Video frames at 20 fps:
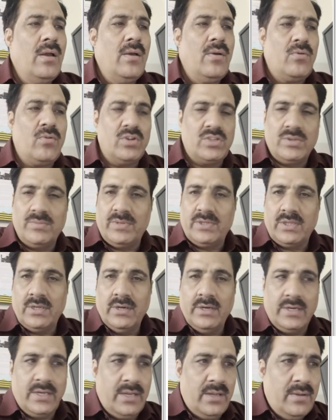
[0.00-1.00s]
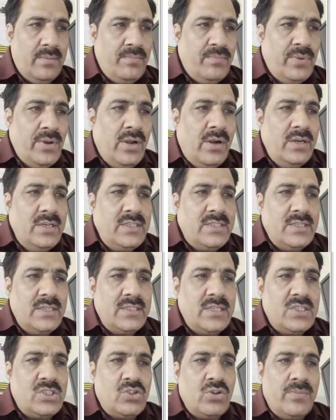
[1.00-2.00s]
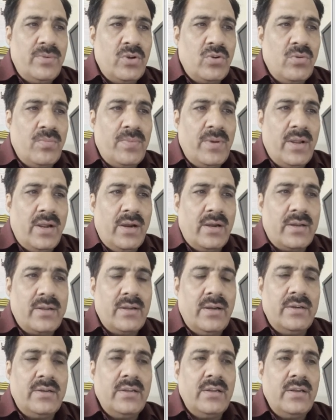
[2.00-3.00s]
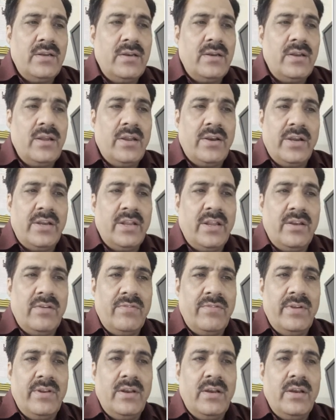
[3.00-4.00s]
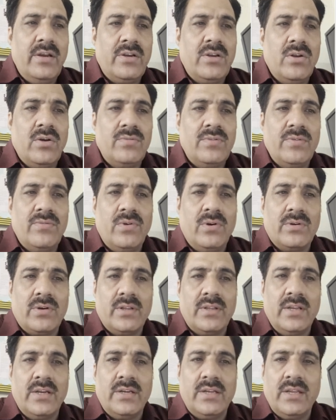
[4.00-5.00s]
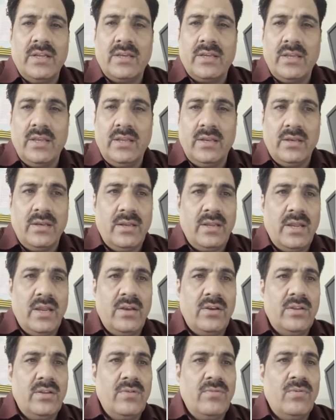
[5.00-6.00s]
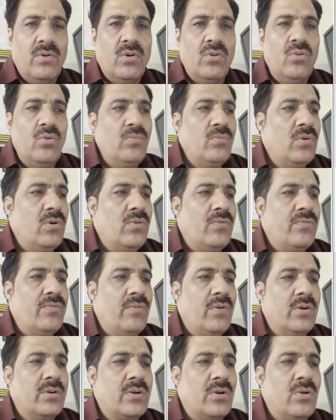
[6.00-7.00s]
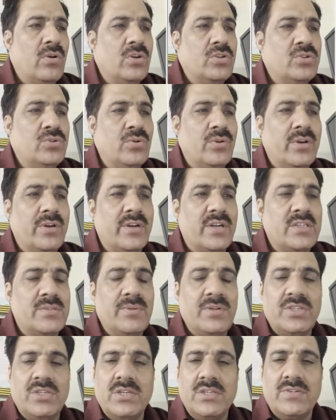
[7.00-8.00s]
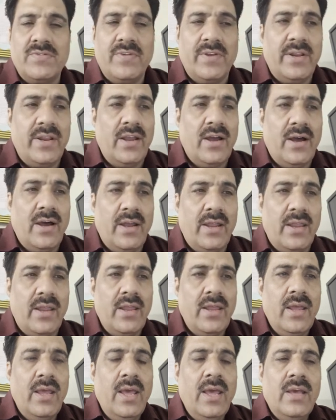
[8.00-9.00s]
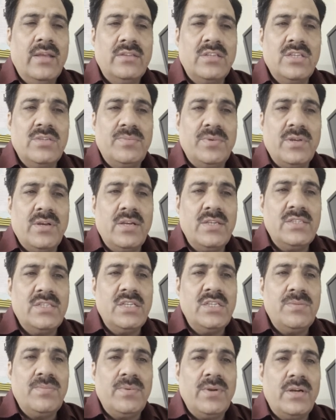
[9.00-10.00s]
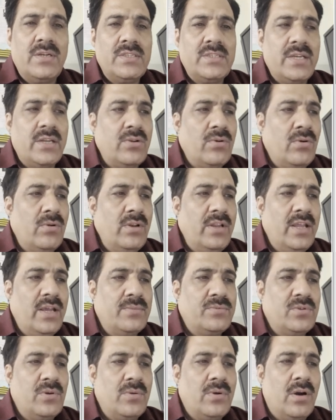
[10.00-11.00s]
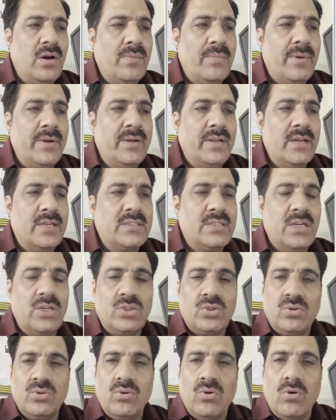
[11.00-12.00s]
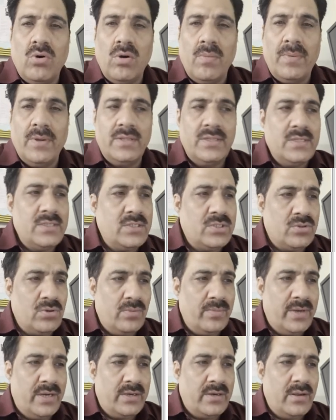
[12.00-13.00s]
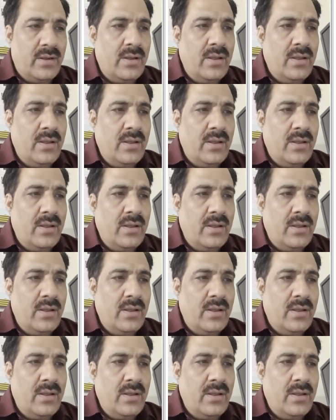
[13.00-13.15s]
Question number 30. Plants such as tobacco plant retain very little of the water they take in, and the volume of water lost during transpiration is very high. This is because these plants can only absorb carbon dioxide through open stomata.